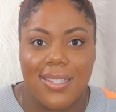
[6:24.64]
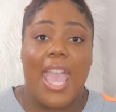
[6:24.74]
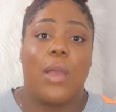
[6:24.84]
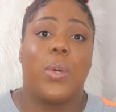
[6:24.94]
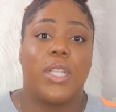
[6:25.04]

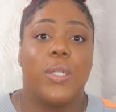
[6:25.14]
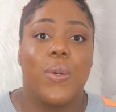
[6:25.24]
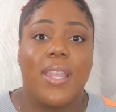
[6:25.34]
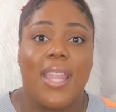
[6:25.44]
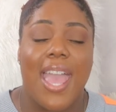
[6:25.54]
And with
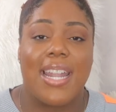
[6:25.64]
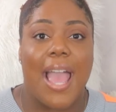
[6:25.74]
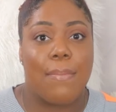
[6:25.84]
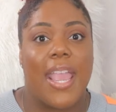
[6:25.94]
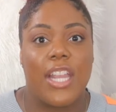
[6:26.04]
doing that,
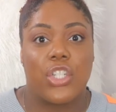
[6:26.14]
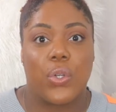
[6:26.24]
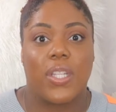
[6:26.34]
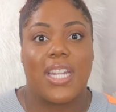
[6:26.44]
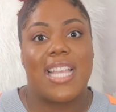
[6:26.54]
I made
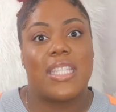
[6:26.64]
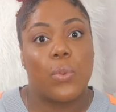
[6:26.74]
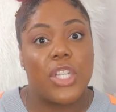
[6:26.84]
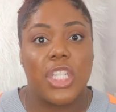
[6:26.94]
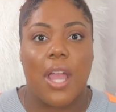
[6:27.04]
sure that I
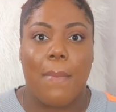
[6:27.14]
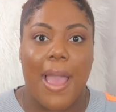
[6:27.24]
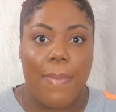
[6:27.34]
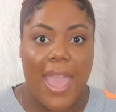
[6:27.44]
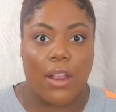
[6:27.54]
switched up my
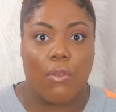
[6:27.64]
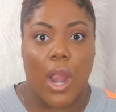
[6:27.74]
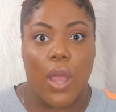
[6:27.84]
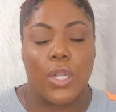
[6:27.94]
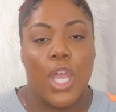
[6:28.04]
background.